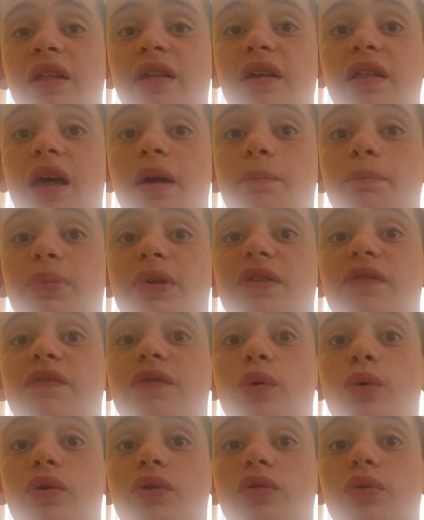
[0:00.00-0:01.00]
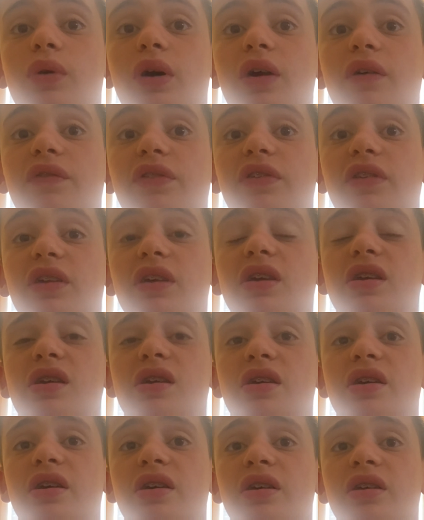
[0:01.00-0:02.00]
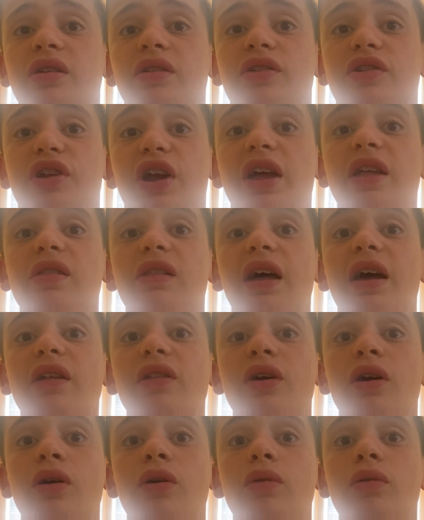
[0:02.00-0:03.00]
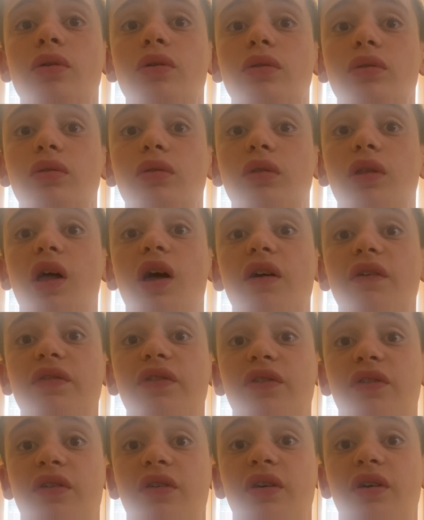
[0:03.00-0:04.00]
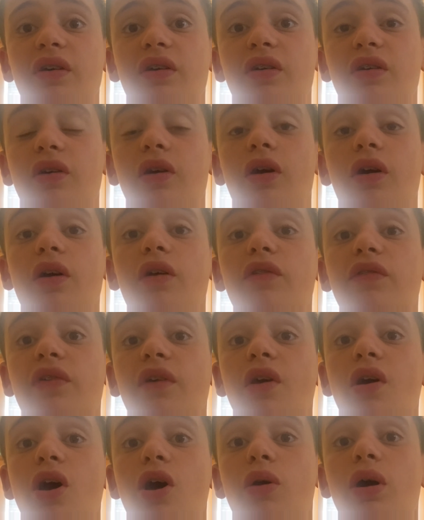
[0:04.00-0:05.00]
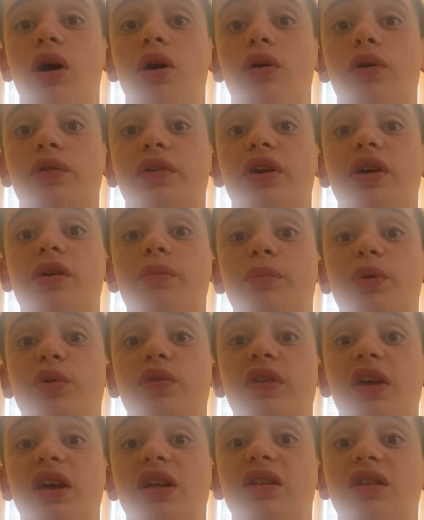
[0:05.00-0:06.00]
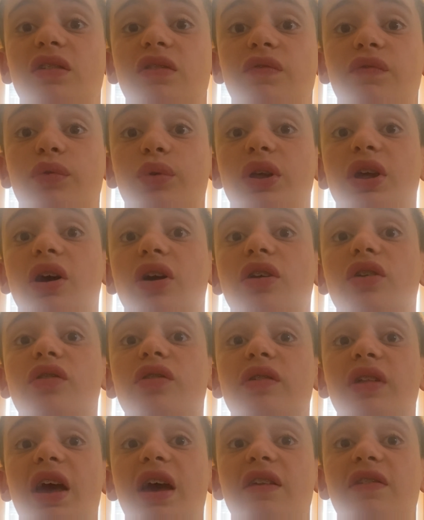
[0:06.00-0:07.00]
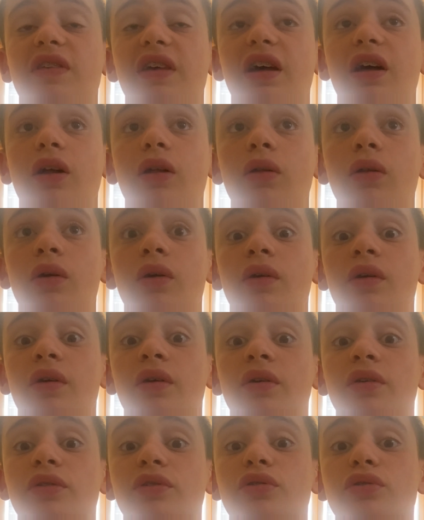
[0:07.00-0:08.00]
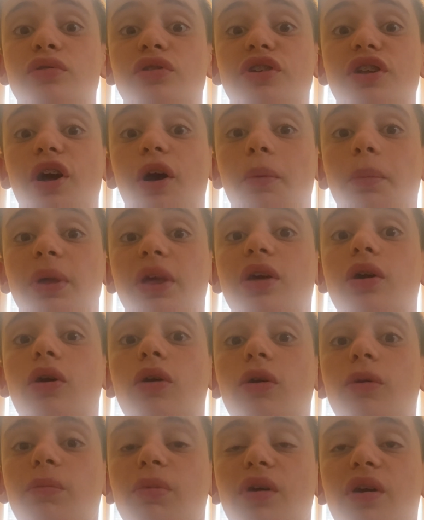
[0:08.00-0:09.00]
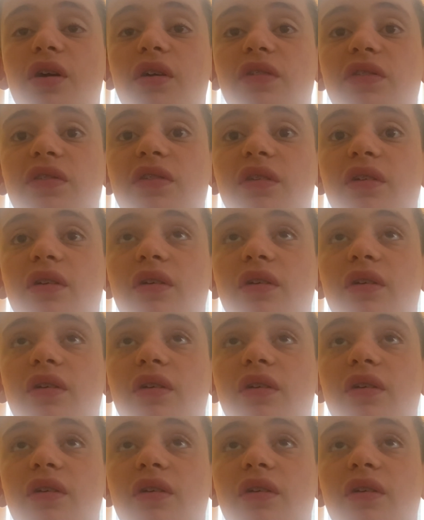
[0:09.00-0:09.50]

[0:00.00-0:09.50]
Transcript: an MP4 12C, Jay Leno loves cars, while owning a Mercedes 300 SL, 2 Shelby Cobras,